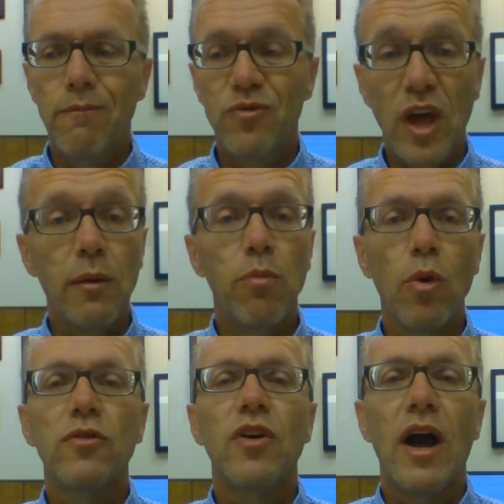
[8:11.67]
take
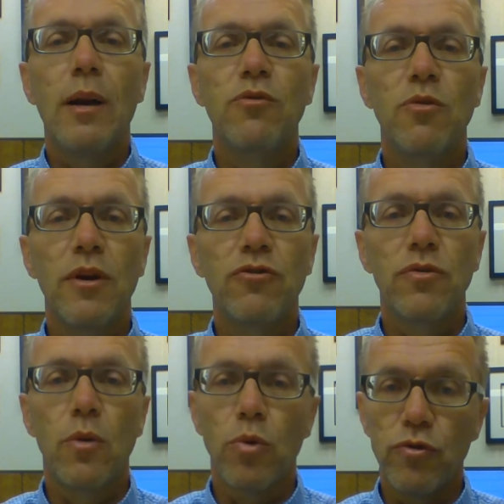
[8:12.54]
more time to make
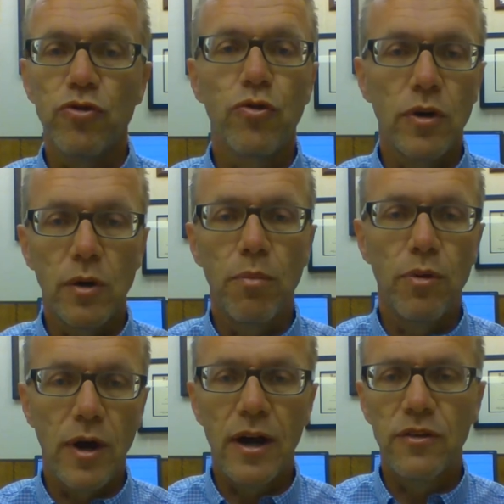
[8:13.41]
sure that we're ensuring
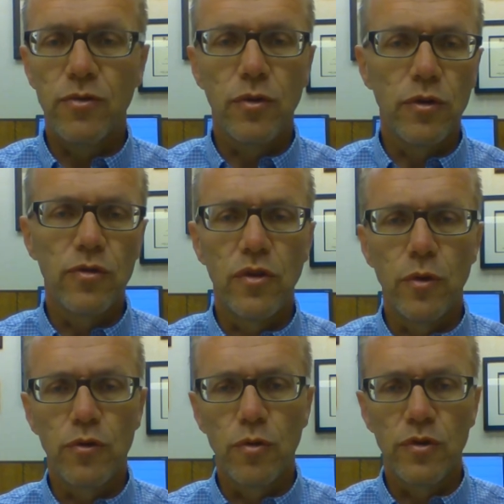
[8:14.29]
compliance for the use of
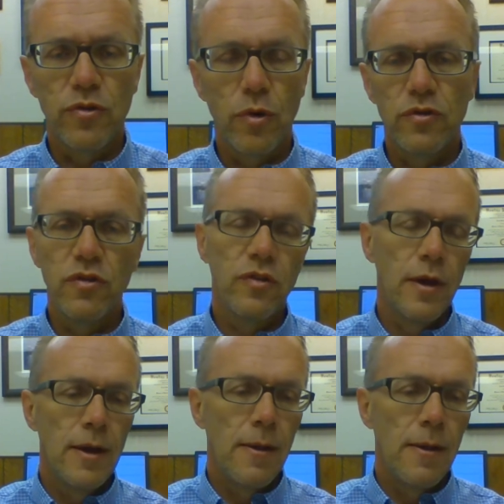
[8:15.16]
those resources.